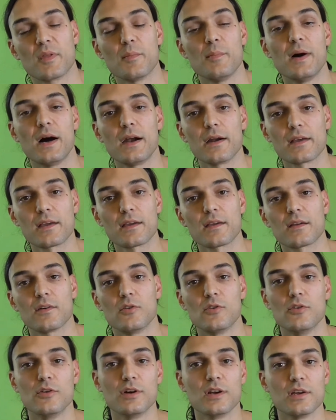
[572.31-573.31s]
bark,
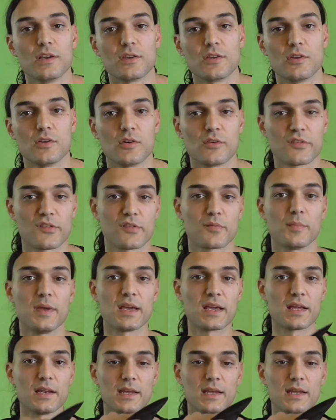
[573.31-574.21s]
or you know, just make